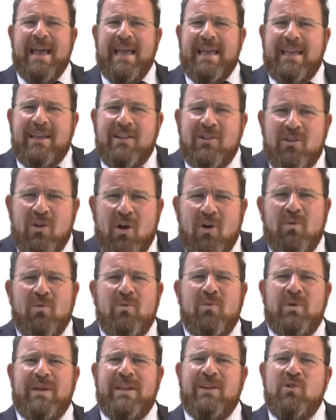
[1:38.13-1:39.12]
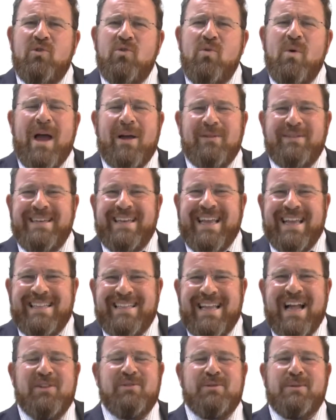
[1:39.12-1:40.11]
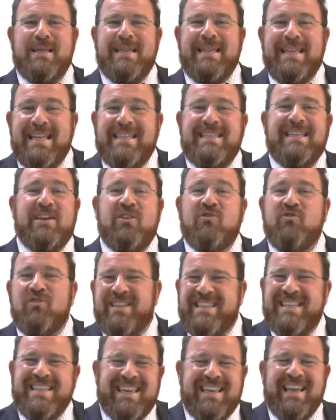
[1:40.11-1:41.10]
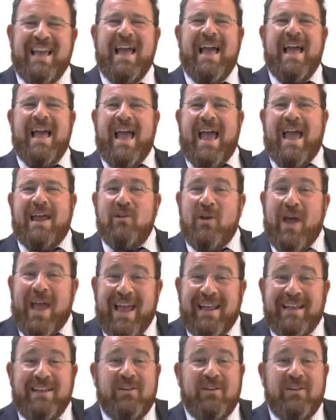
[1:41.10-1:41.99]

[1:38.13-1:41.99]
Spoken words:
He knew how to get down to the nitty-gritty and